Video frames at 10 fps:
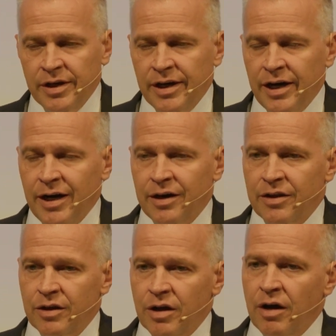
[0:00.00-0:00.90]

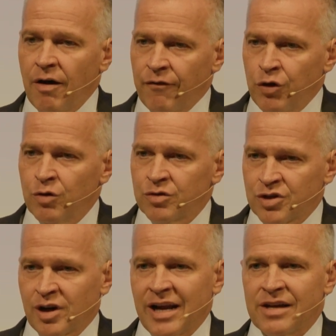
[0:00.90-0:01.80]
a few
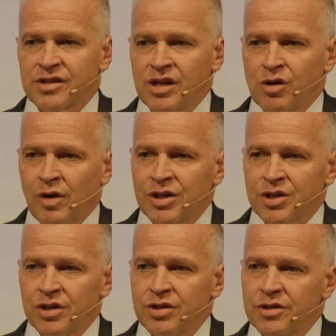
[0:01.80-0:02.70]
started asking
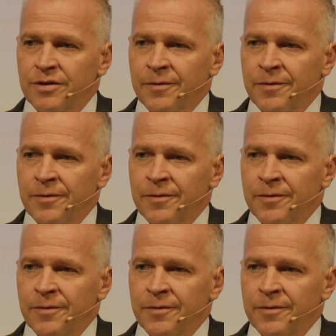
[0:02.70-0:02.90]
questions.